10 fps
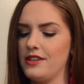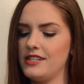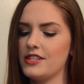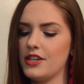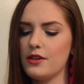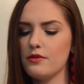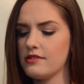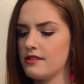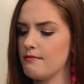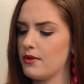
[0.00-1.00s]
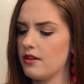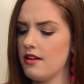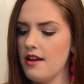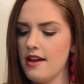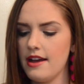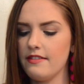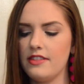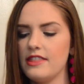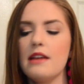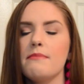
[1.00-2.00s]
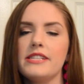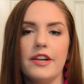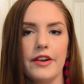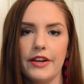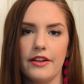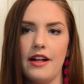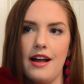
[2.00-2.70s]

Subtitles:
This is cute, simple, thin material.